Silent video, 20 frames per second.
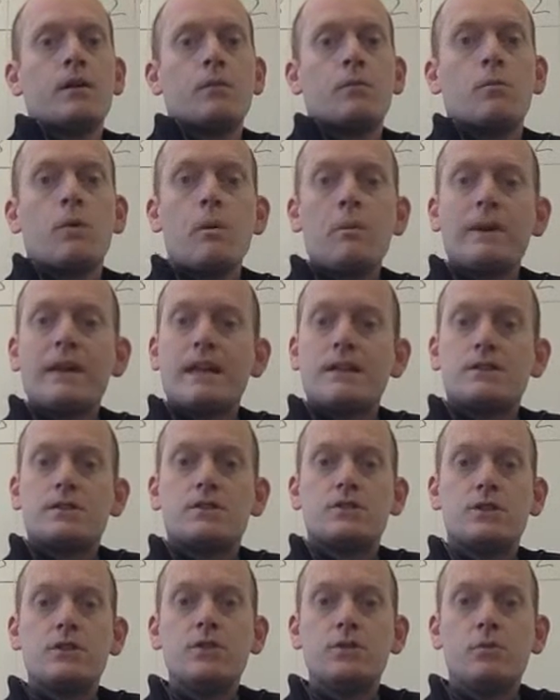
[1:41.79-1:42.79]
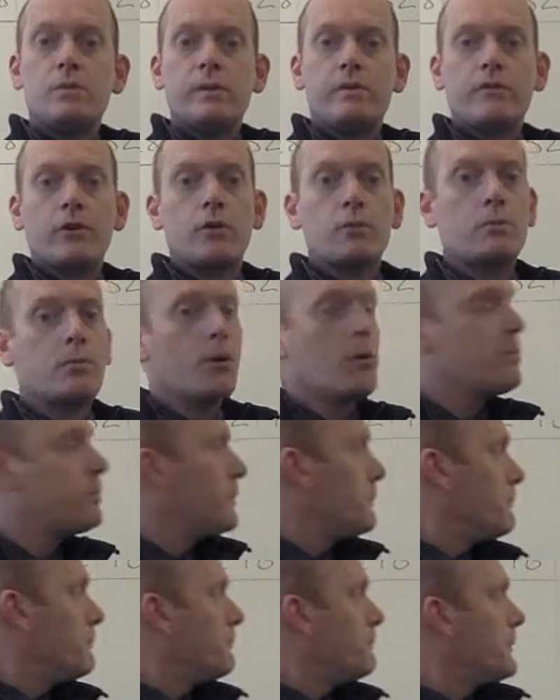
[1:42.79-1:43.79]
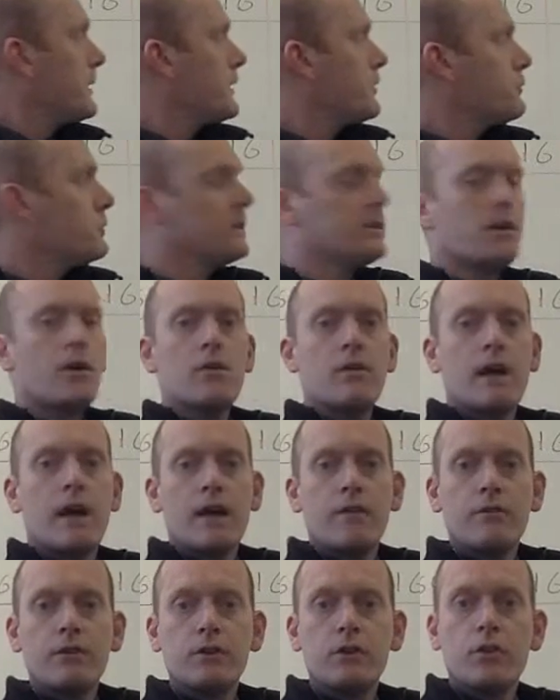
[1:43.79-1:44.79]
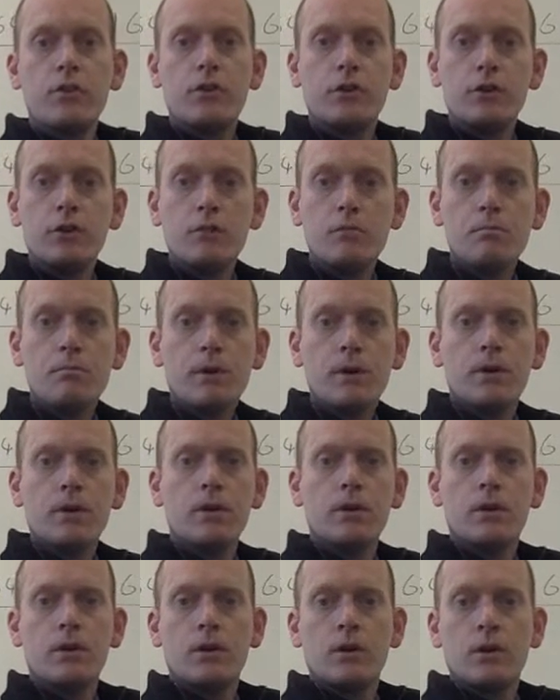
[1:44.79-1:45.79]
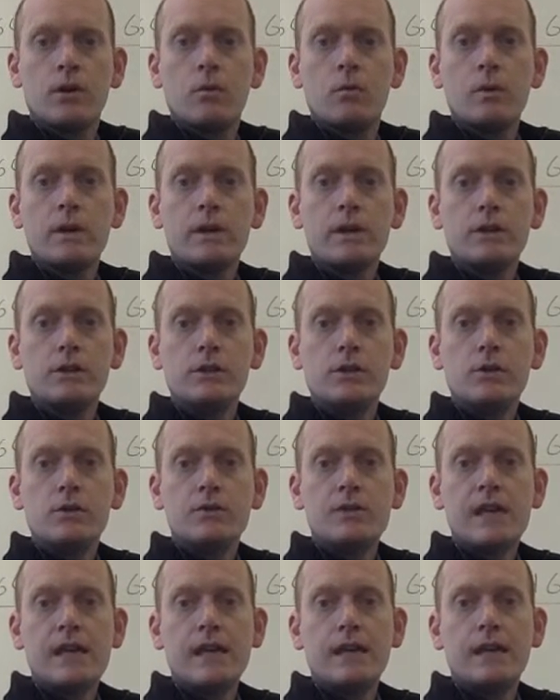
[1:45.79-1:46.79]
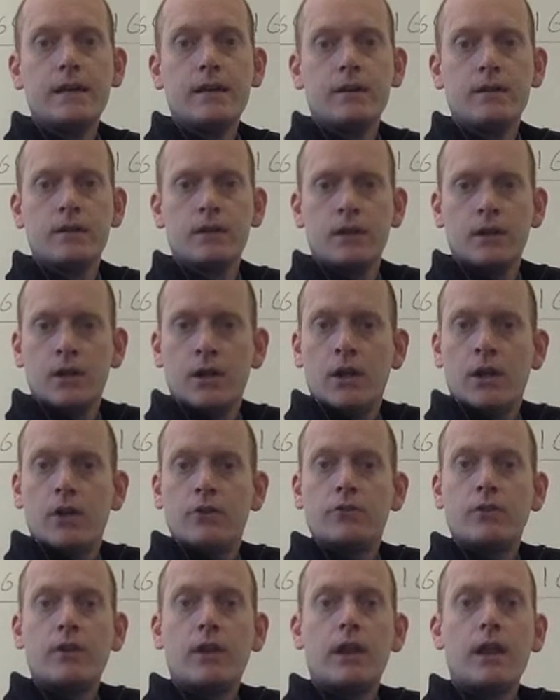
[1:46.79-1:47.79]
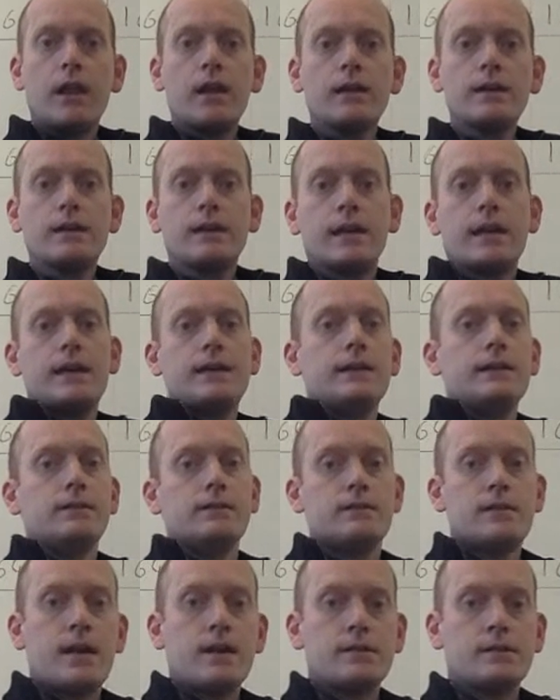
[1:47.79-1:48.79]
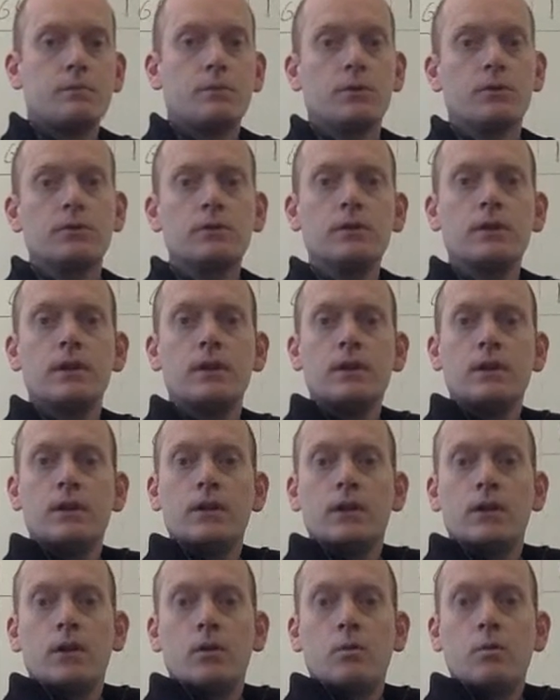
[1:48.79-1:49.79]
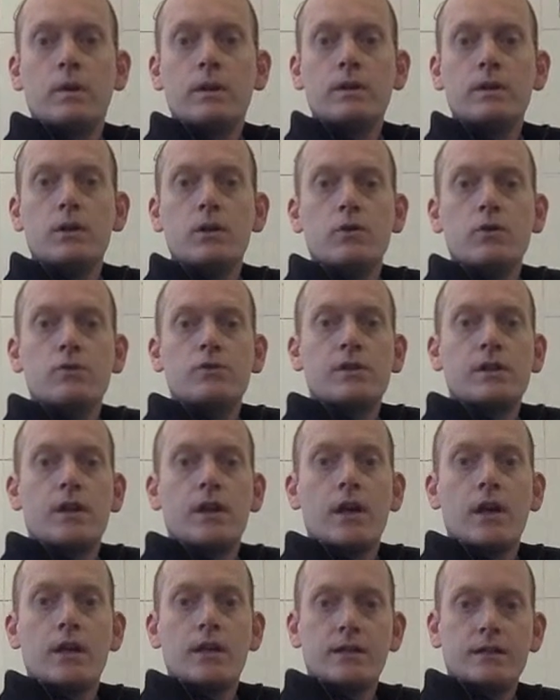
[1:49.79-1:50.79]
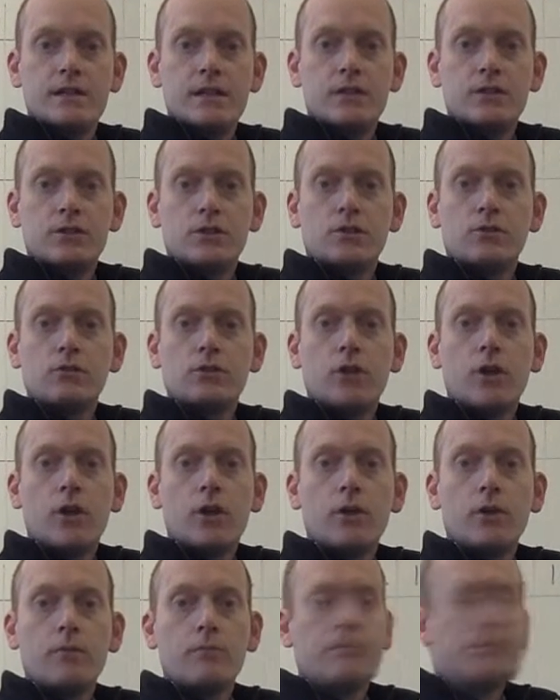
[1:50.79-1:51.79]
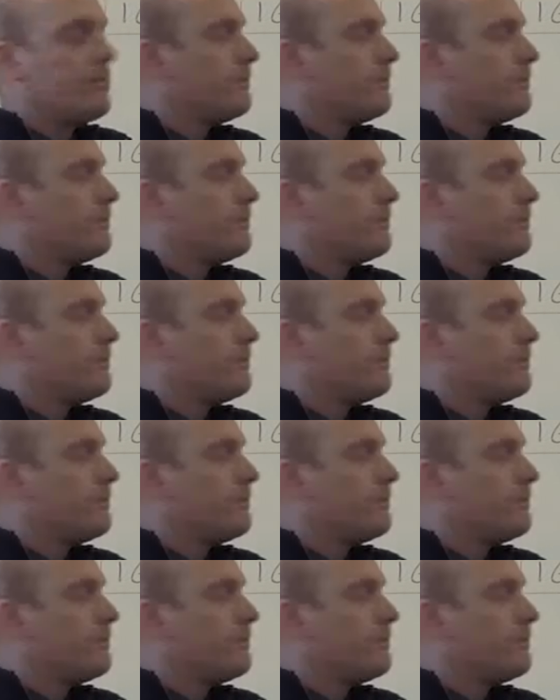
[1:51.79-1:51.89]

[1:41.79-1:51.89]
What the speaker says: When we get to 2, we've got a problem because we don't have another number we can use here. So like in decimal, we use an additional column.